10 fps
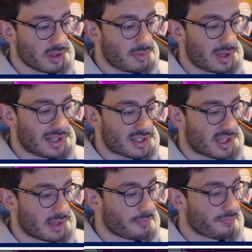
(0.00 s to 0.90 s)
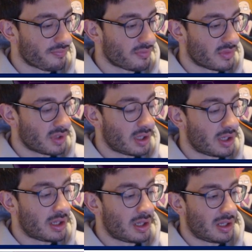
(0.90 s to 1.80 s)
but let's see.
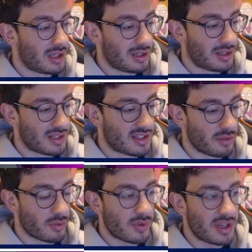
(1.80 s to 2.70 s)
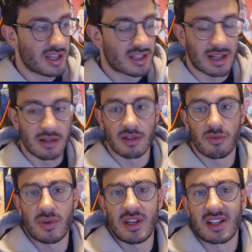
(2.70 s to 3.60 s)
Let's see. We need an
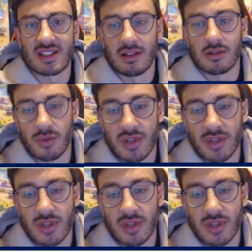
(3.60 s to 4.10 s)
Accelgor. We need an Accelgor.